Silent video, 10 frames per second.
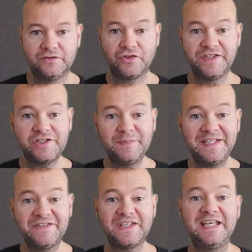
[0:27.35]
So this
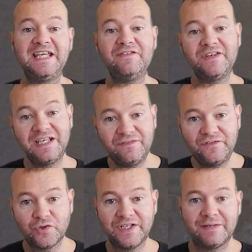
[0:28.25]
means even if
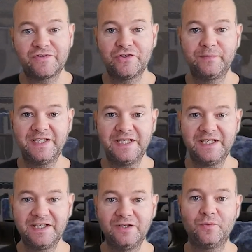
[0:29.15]
you're an absolute beginner,